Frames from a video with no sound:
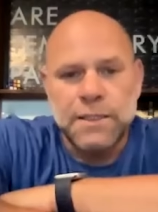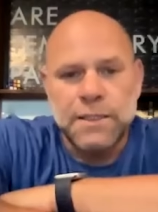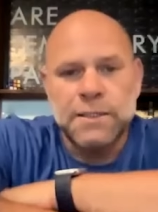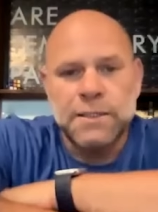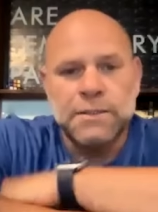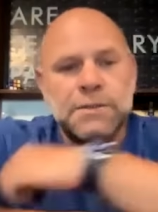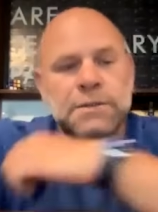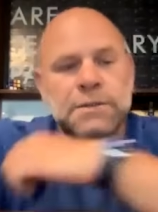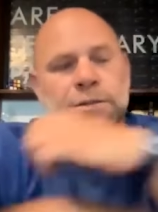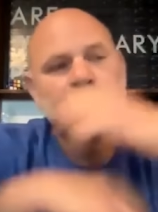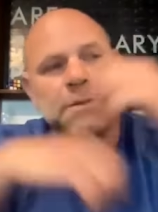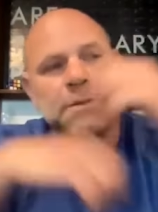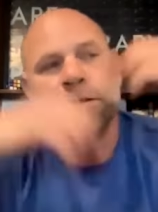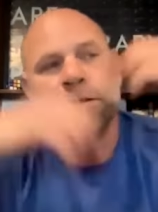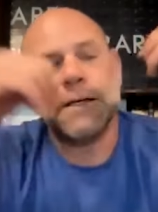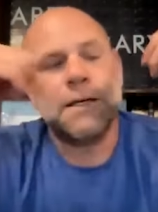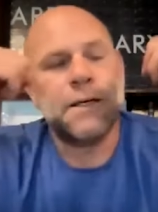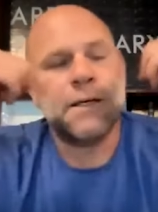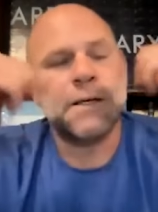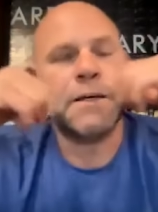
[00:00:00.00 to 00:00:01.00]
this
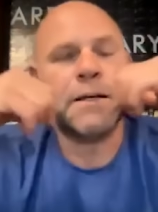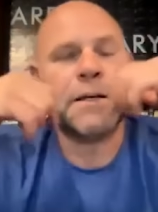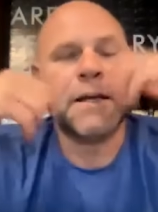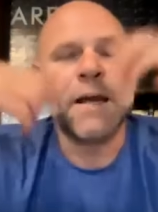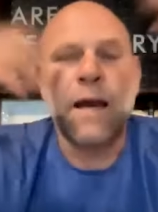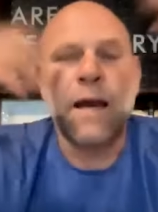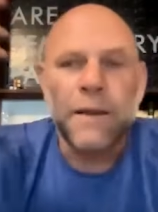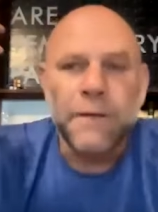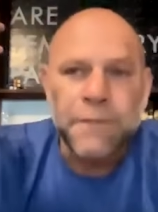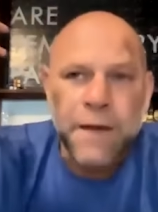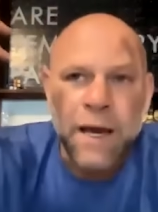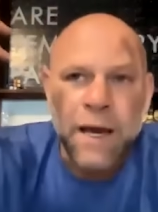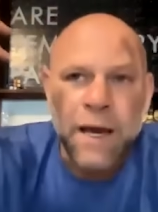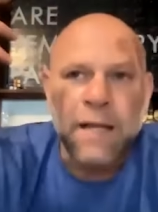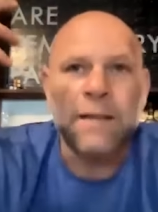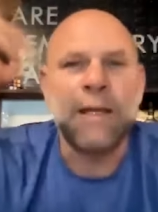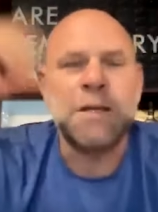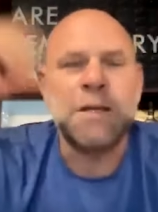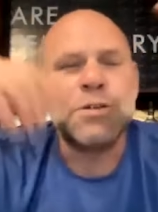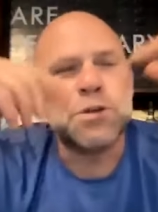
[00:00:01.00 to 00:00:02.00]
uh, kind of kind
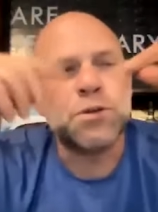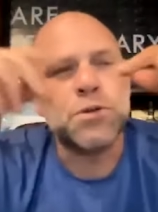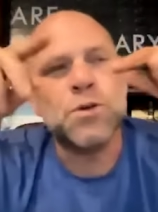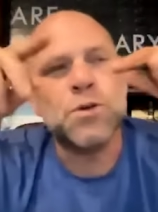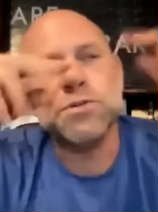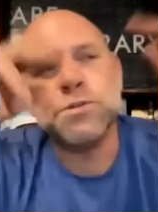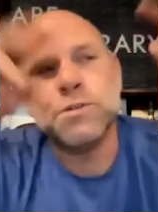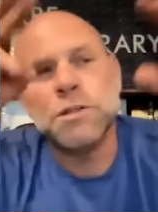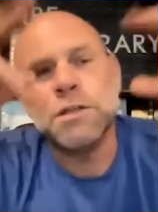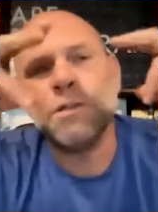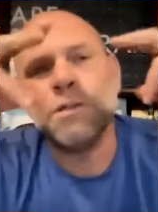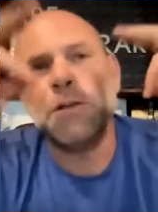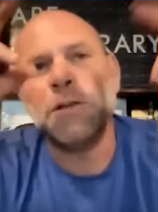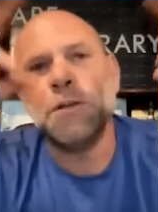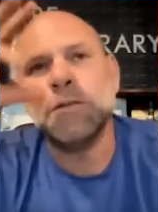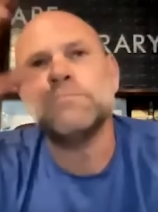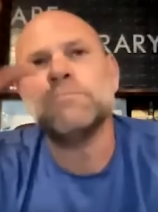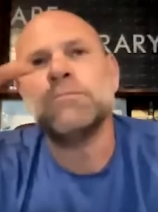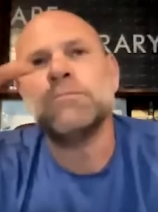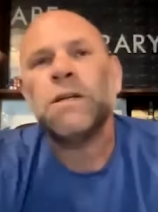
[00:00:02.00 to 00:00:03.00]
of thing. So those
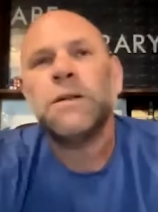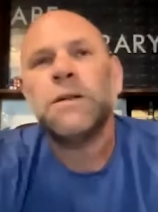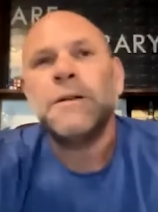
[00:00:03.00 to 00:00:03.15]
little,